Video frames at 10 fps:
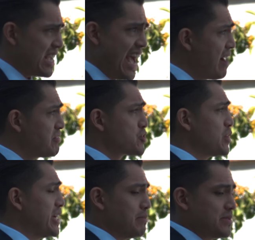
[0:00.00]
have
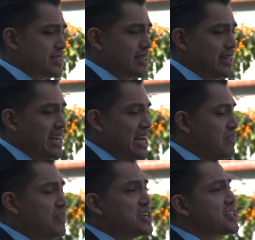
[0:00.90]
dreams,
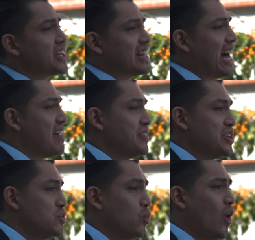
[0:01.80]
envision the life
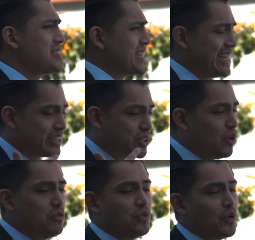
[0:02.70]
that you want and
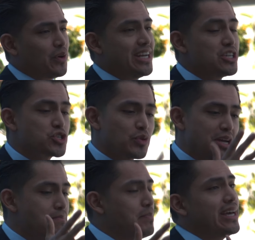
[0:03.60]
go for it.
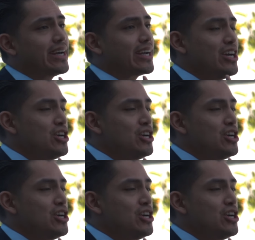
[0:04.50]
Dream big,